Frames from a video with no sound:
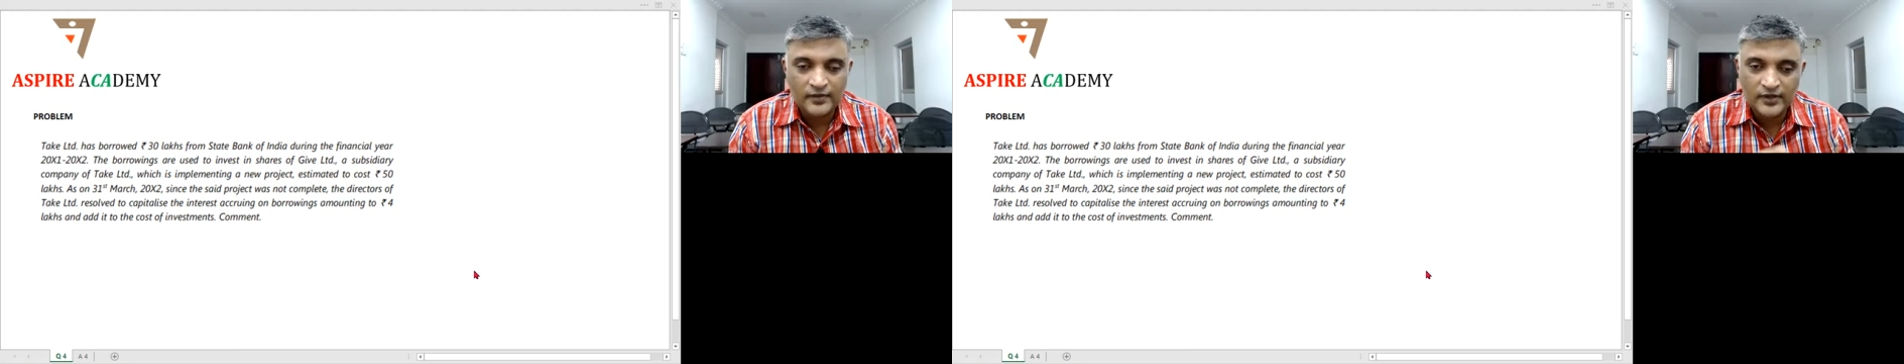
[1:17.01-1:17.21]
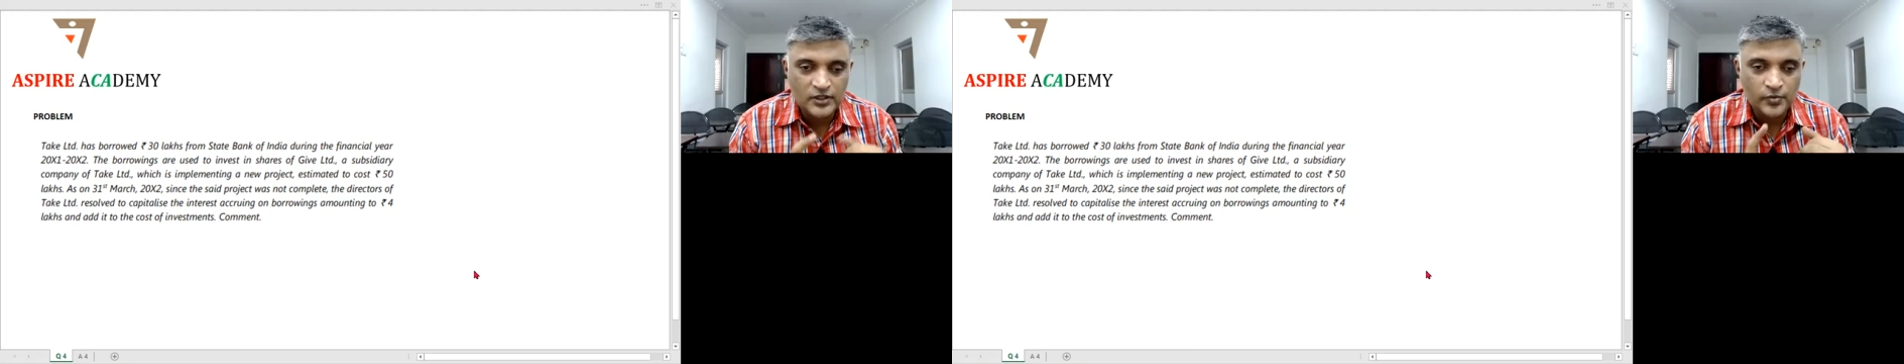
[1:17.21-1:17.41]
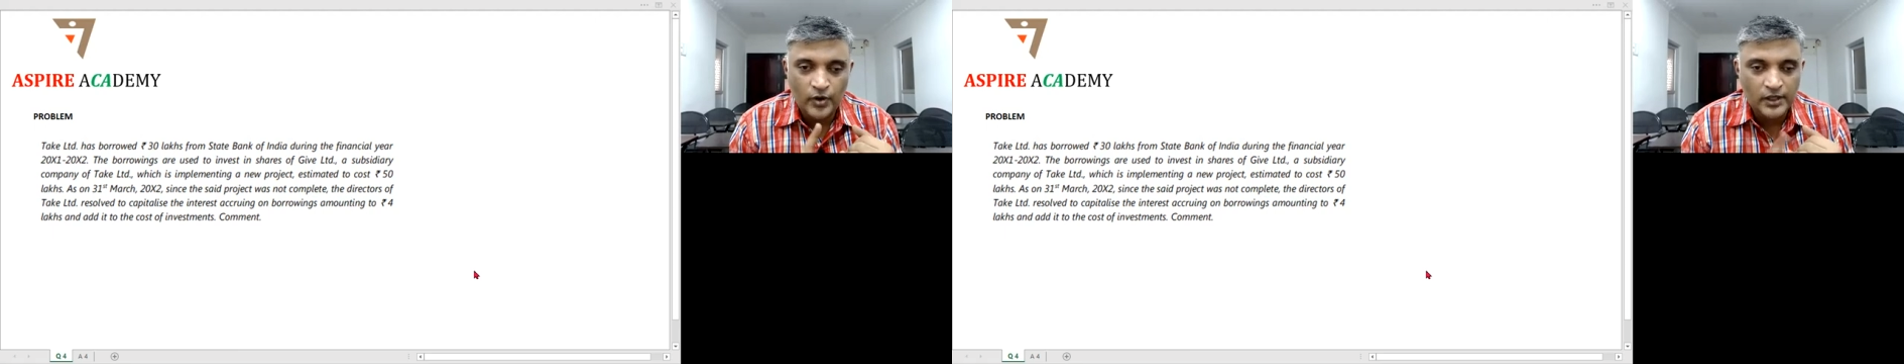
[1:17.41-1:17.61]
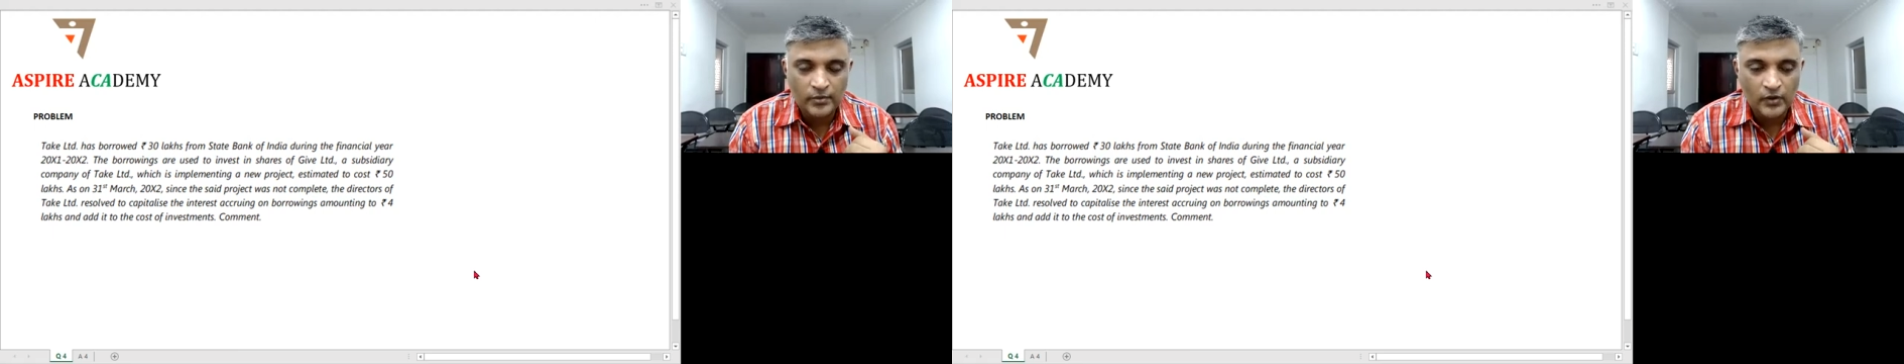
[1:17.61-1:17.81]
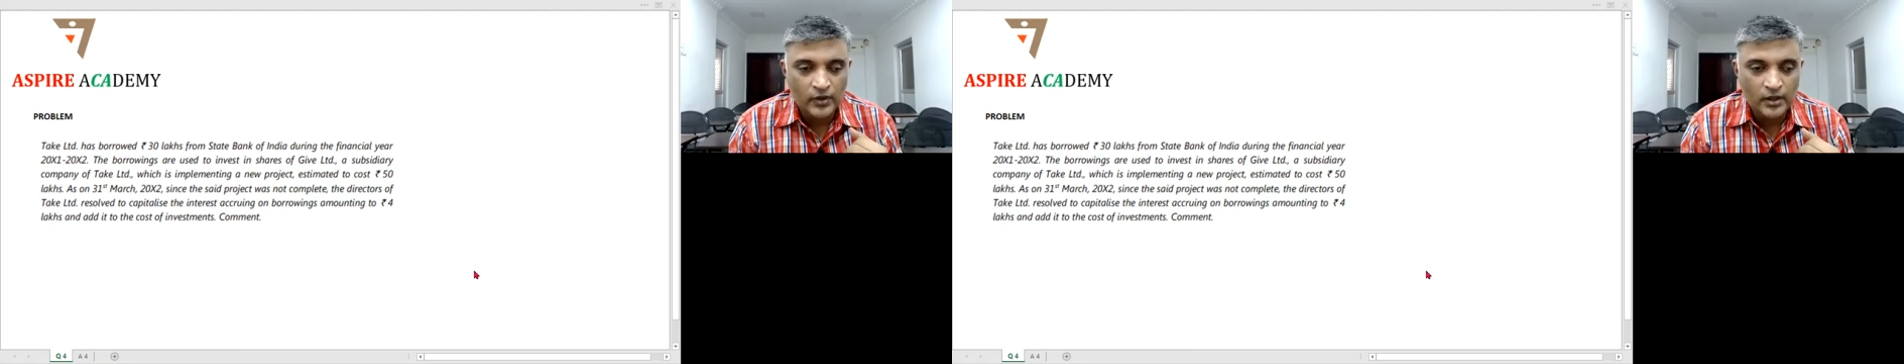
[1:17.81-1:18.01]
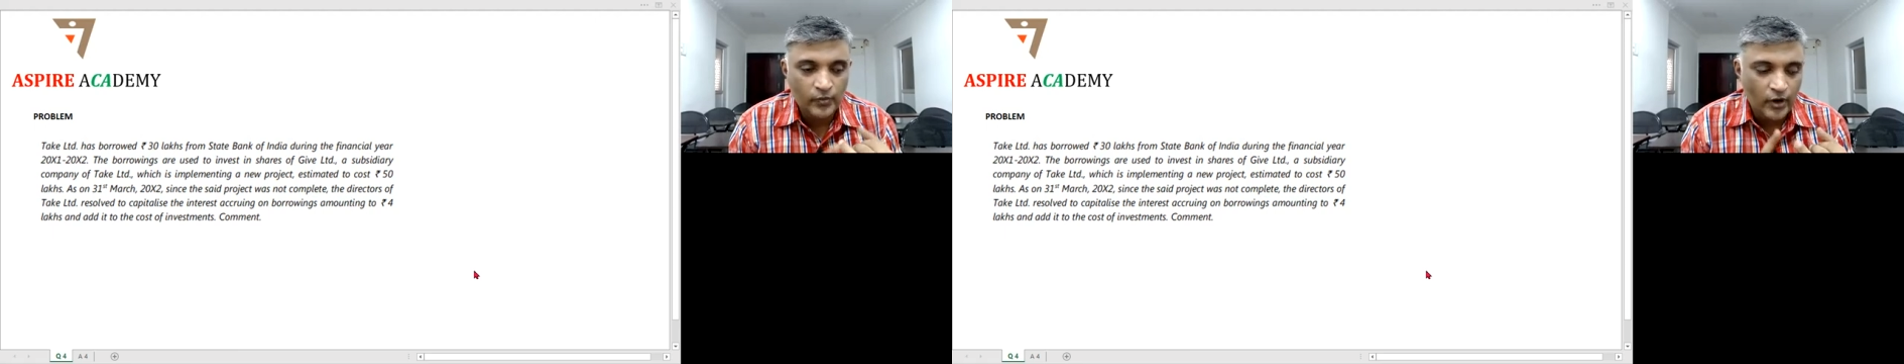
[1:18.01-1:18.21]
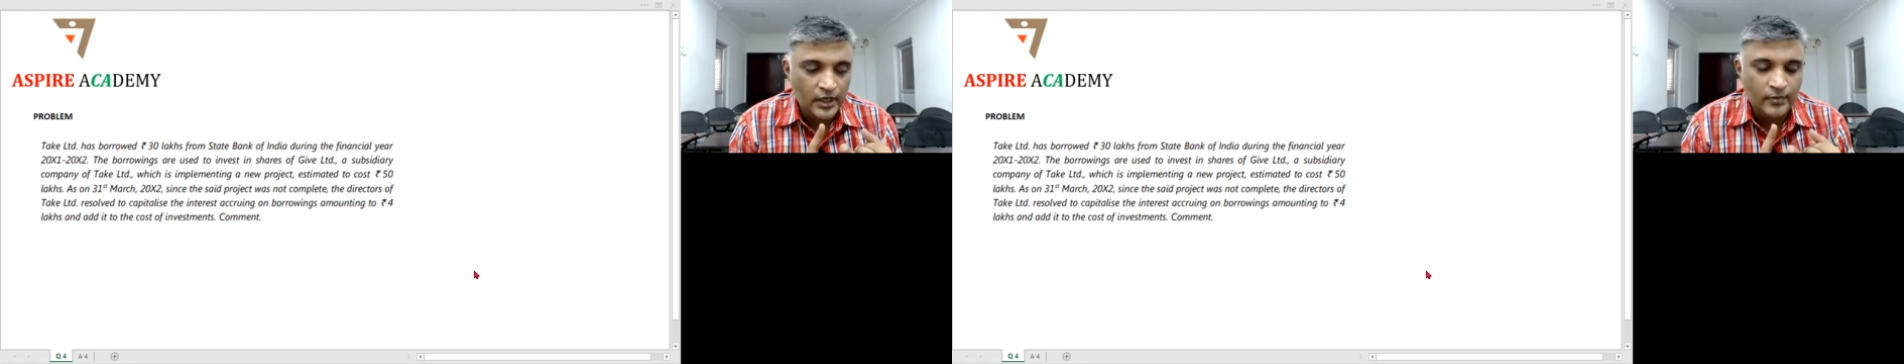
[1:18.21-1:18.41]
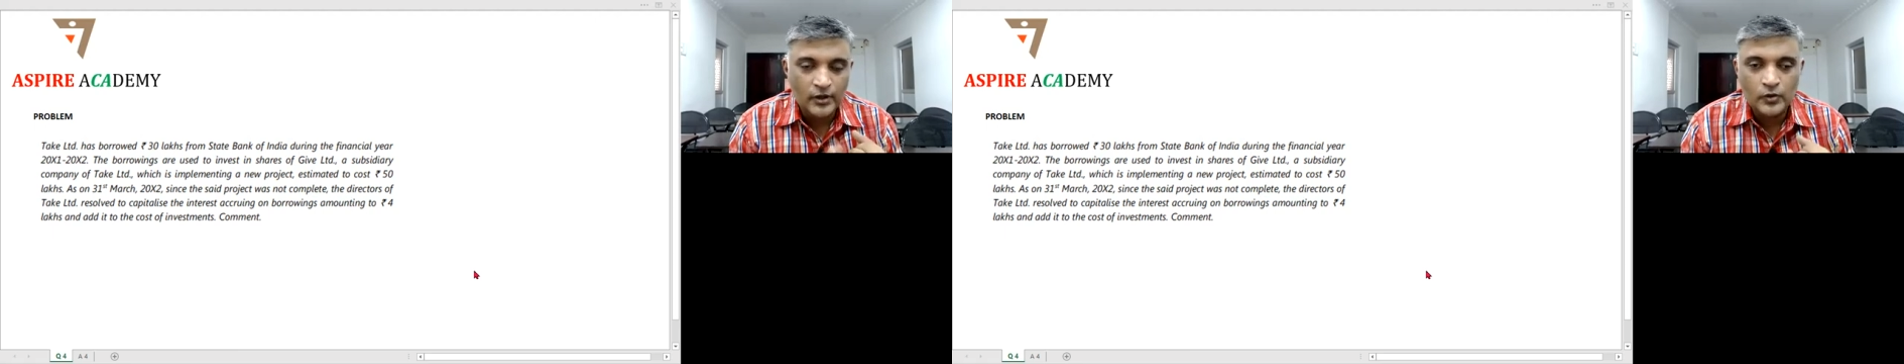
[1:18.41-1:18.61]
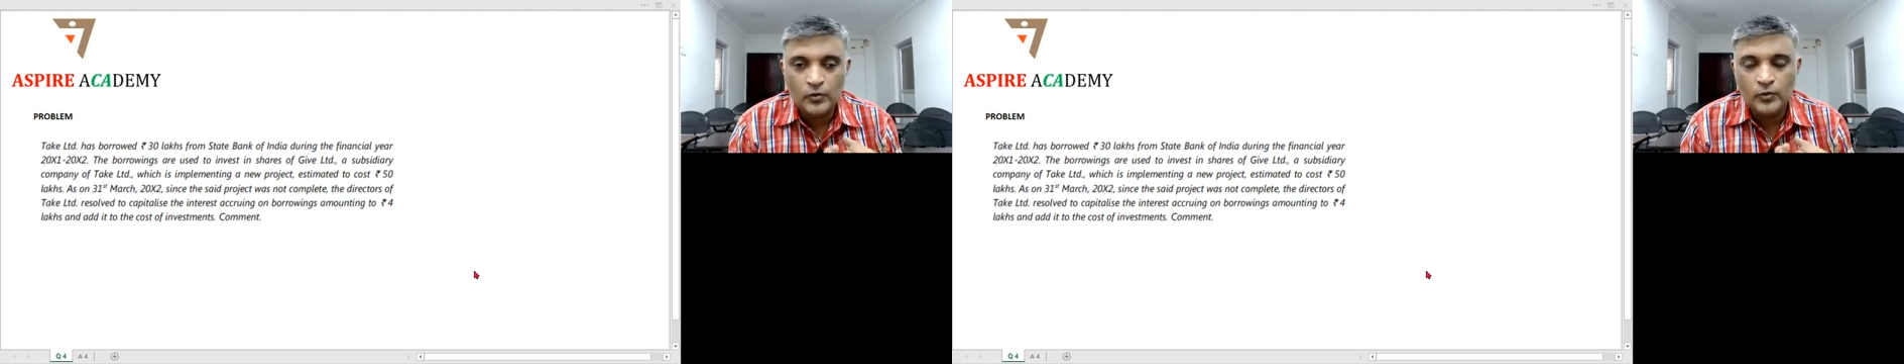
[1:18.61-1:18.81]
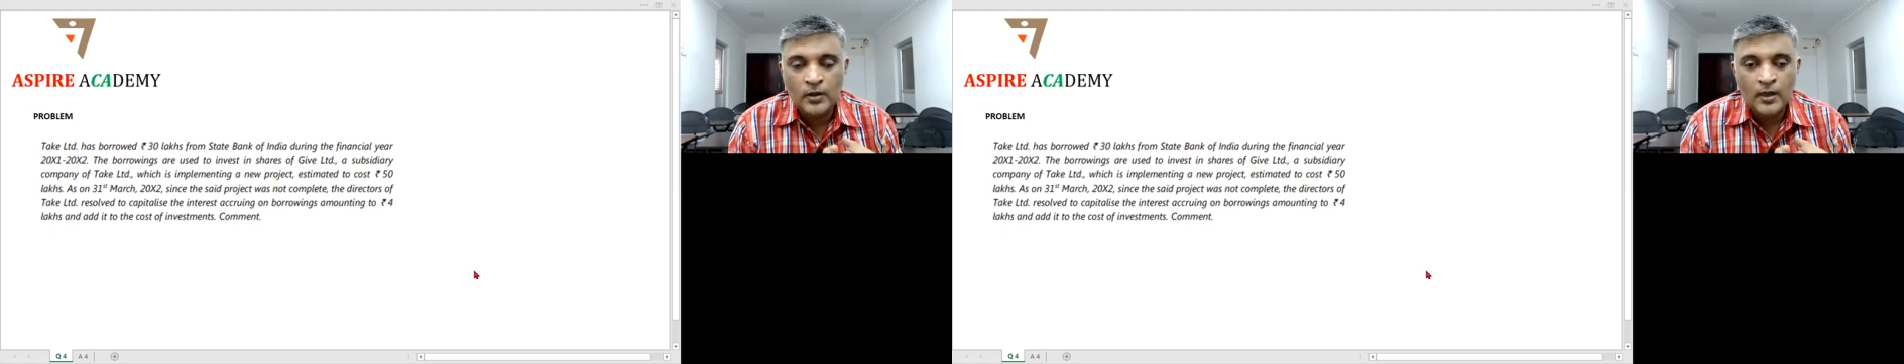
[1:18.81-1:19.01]
That's point number one. Point number
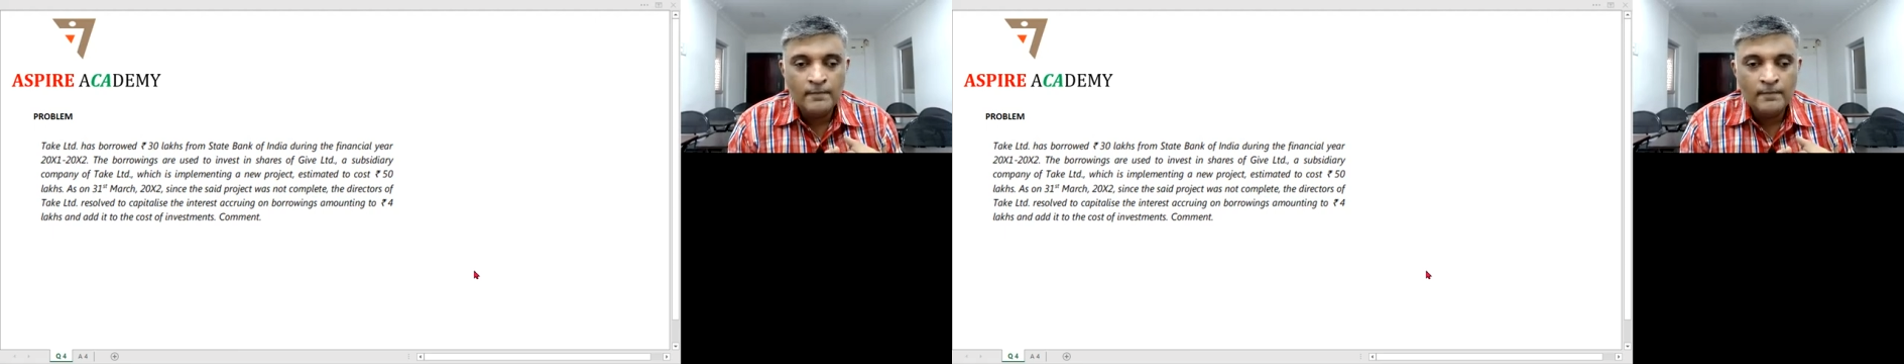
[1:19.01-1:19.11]
two,